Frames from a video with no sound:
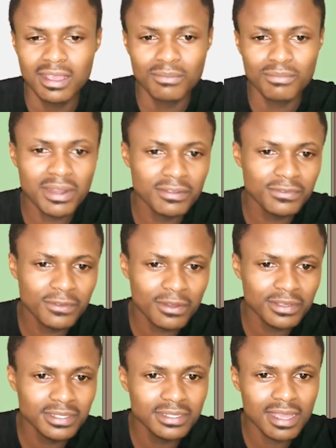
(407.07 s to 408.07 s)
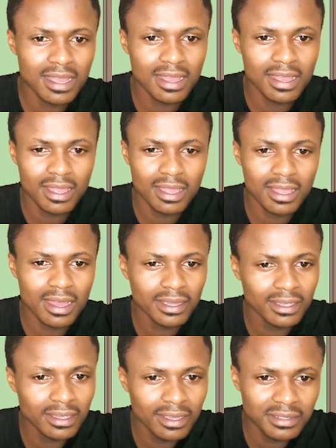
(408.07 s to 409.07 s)
But of course, uh,
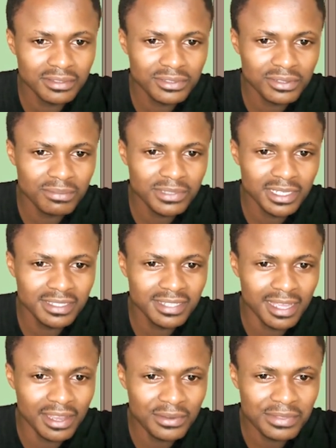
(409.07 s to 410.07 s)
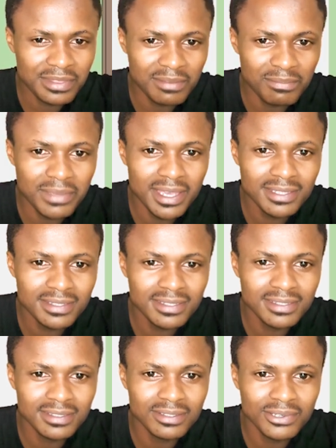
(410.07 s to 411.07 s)
Archicad's objects are not the
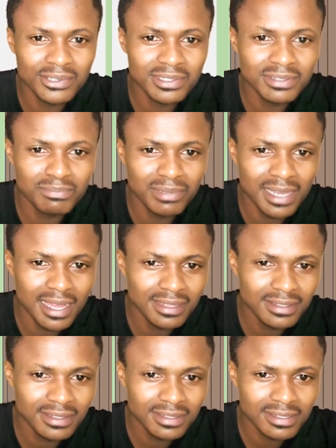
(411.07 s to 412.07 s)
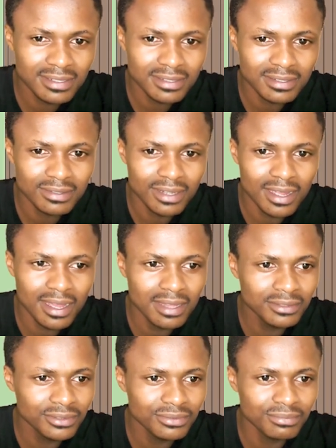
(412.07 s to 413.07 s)
best. Those plants
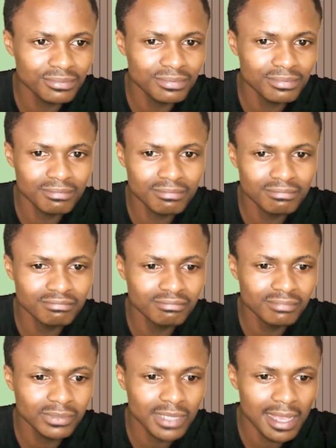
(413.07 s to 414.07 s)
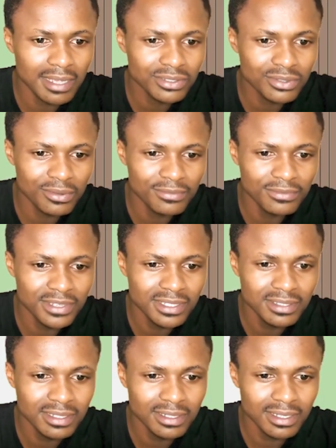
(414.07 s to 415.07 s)
aren't mm, as
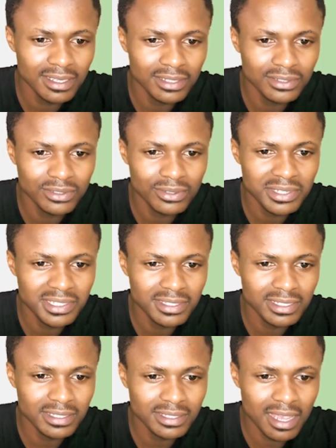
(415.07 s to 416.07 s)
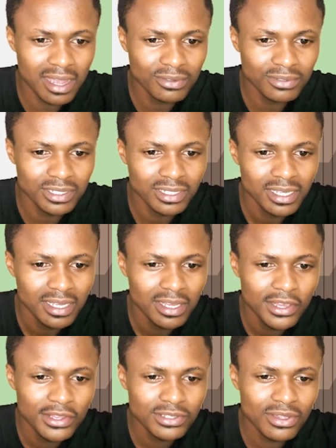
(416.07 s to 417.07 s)
convincing, and so is this couch.
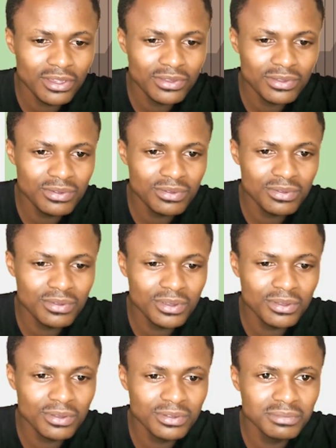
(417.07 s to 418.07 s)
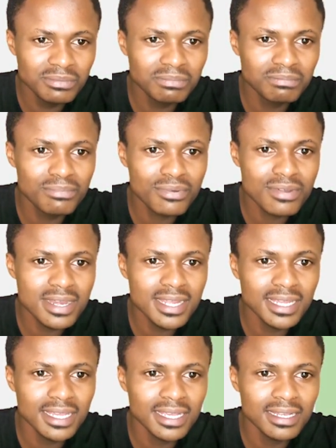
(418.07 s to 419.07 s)
So you could
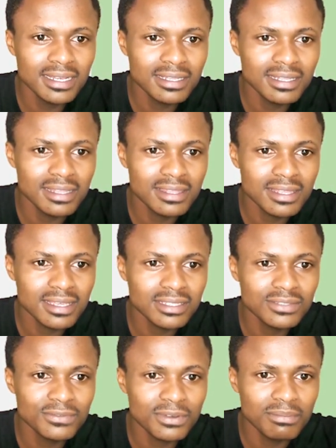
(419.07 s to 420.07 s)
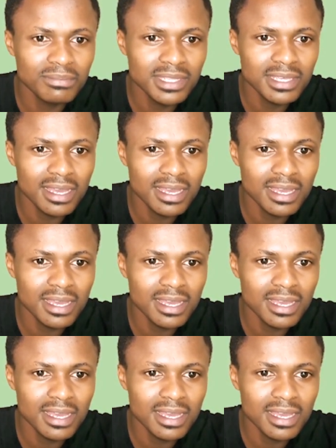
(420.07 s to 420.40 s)
bring in the things from the